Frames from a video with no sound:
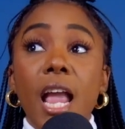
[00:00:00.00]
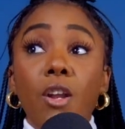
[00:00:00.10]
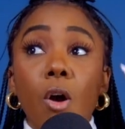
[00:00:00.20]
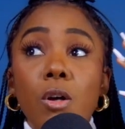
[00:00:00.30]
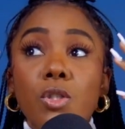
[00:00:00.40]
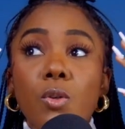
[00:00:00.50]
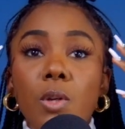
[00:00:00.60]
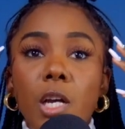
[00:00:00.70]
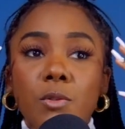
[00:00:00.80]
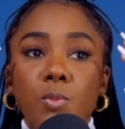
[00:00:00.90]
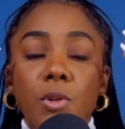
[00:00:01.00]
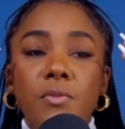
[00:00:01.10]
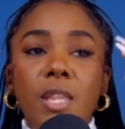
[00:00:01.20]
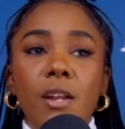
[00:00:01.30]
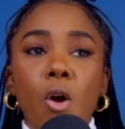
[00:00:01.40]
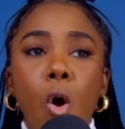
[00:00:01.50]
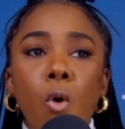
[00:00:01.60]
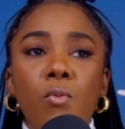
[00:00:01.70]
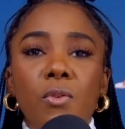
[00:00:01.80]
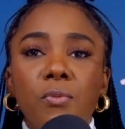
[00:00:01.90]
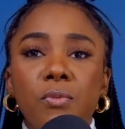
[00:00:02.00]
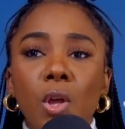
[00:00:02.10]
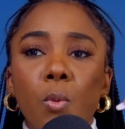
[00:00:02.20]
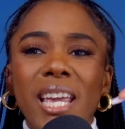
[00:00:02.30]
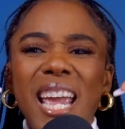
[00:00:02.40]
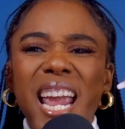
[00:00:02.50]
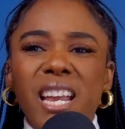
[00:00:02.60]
it also comes with that overflowing